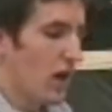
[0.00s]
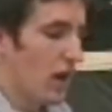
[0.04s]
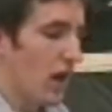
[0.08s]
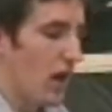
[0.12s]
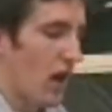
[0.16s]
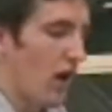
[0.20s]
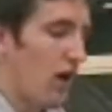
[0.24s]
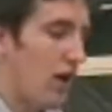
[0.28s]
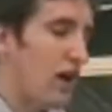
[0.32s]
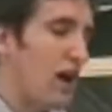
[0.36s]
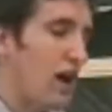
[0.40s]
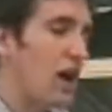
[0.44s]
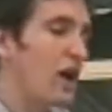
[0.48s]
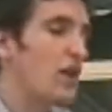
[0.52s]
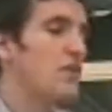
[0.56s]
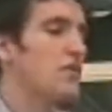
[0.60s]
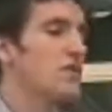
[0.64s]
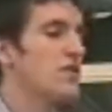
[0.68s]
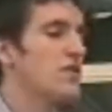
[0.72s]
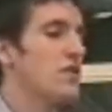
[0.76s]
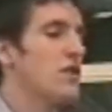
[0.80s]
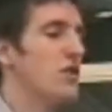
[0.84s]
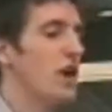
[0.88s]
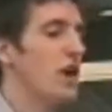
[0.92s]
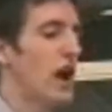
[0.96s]
Alright,
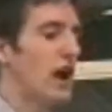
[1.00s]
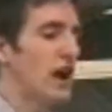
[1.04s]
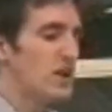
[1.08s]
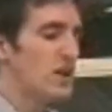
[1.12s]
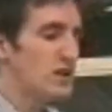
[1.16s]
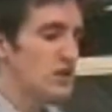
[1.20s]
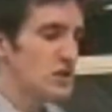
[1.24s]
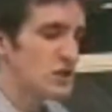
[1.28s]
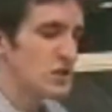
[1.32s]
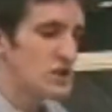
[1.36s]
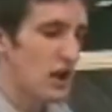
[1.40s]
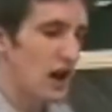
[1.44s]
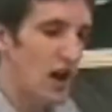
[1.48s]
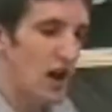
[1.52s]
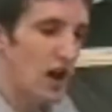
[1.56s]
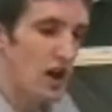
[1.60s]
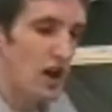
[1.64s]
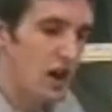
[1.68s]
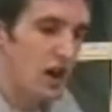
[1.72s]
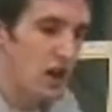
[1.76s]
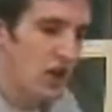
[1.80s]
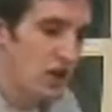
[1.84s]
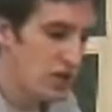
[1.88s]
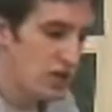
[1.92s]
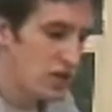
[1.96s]
so as you're talking,
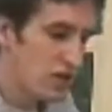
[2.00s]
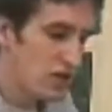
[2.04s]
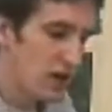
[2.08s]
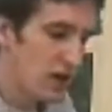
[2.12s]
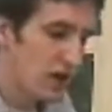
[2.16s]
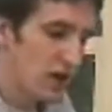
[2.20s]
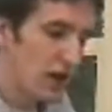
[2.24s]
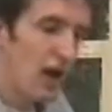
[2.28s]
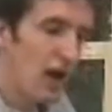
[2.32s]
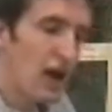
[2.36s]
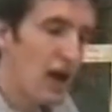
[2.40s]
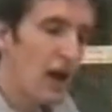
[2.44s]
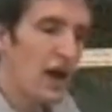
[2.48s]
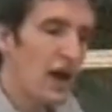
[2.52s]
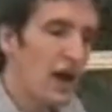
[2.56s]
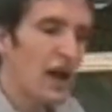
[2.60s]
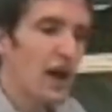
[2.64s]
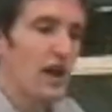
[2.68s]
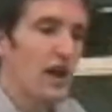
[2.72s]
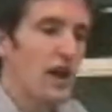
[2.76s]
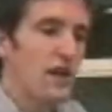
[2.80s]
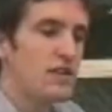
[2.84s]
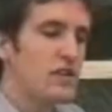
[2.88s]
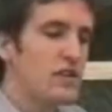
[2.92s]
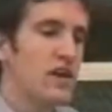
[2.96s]
you say, yeah,
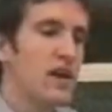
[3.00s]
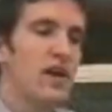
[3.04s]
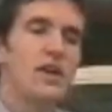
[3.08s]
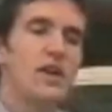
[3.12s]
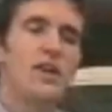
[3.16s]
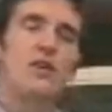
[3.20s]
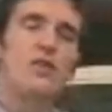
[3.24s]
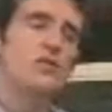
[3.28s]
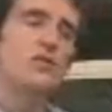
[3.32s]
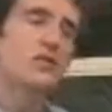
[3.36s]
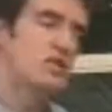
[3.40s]
and it was